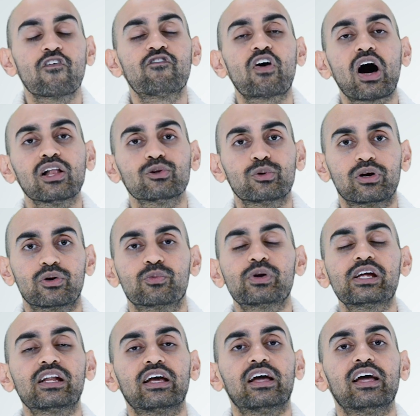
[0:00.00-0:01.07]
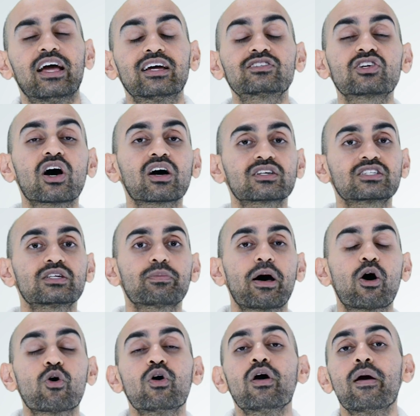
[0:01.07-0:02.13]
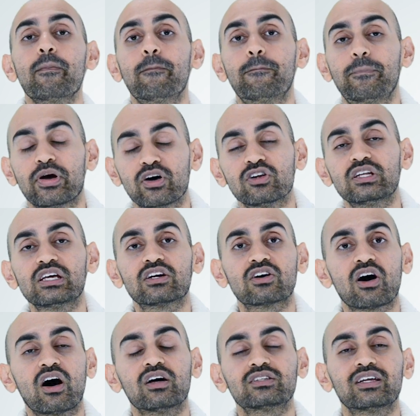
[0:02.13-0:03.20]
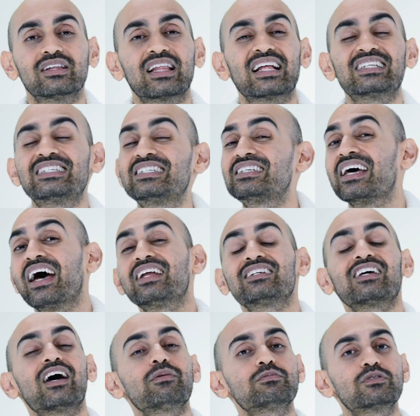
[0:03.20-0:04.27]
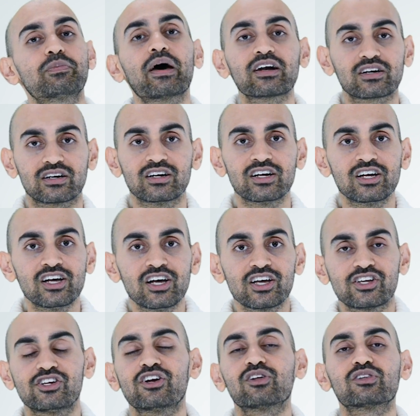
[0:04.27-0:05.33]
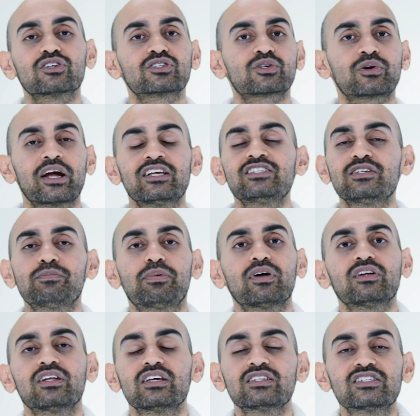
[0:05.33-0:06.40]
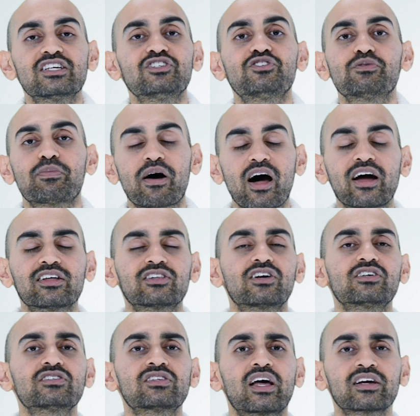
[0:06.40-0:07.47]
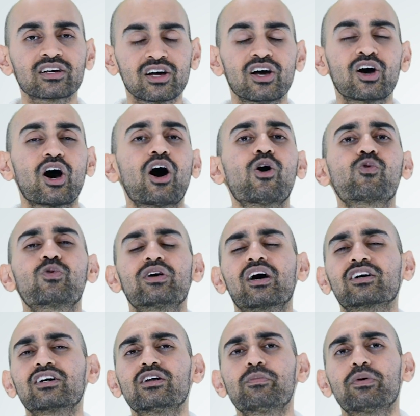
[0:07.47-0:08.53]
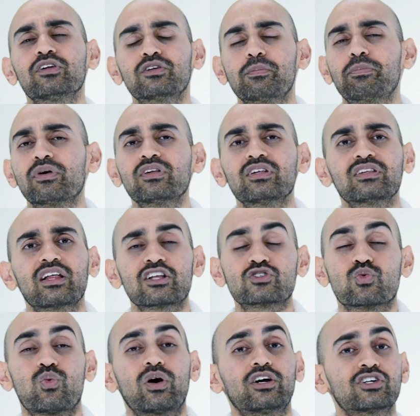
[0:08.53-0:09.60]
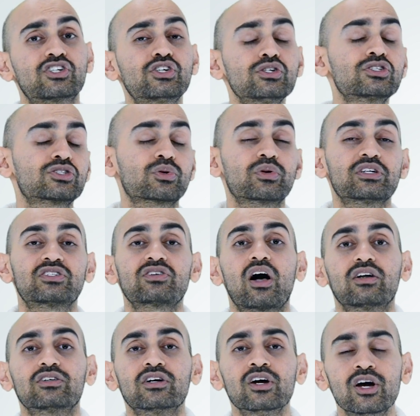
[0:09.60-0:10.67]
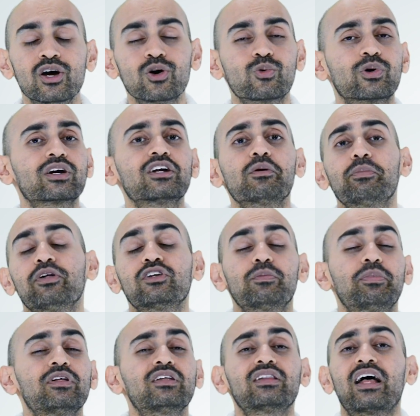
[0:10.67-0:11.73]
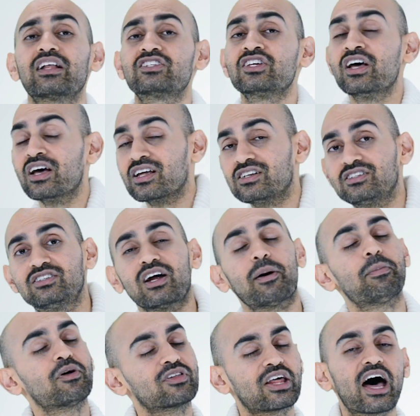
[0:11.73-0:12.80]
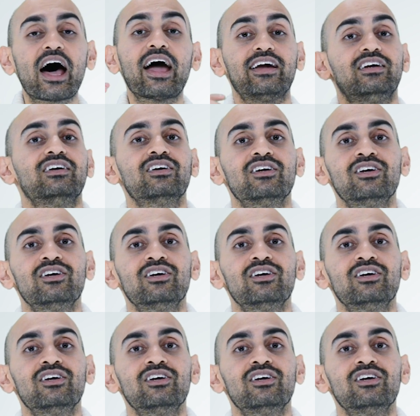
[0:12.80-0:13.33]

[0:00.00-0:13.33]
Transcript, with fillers: Follow it, read it. It talks about building content that's ten times better. You know those crazy buildings in Dubai, and they're just like, oh, we're not gonna build a building that's one or two stories taller. We're gonna build a building that's double the height.